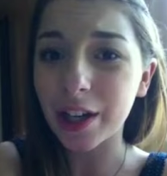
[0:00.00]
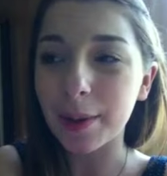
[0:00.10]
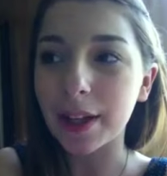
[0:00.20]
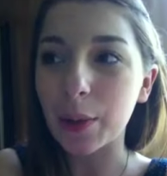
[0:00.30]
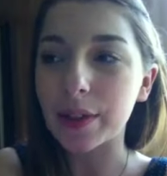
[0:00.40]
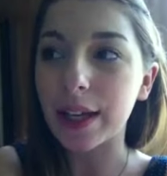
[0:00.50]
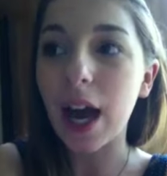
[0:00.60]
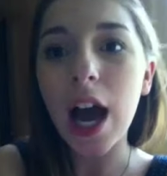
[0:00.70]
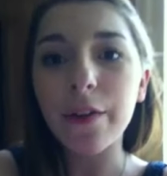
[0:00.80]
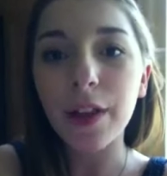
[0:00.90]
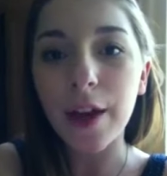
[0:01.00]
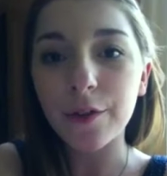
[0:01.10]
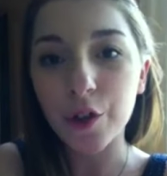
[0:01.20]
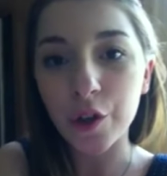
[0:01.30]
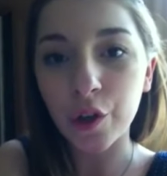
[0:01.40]
I mean, there was like Half-Life
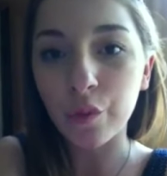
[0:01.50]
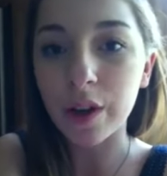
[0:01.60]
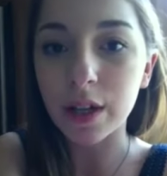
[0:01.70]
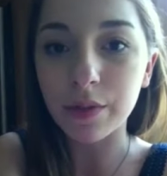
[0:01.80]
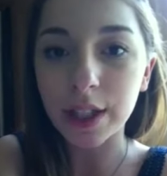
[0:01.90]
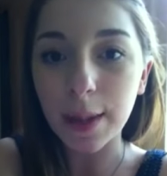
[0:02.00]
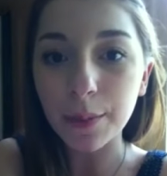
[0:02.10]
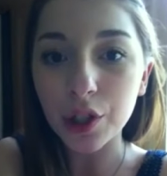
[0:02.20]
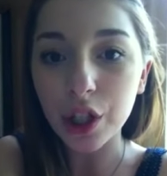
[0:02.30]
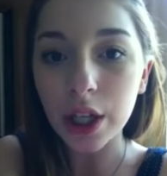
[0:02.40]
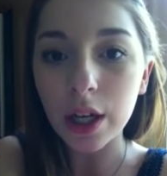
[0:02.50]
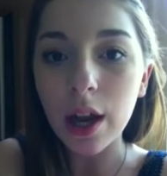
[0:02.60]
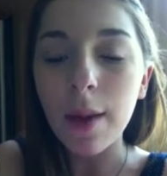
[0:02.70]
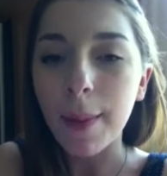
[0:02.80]
2, Red Dead Redemption,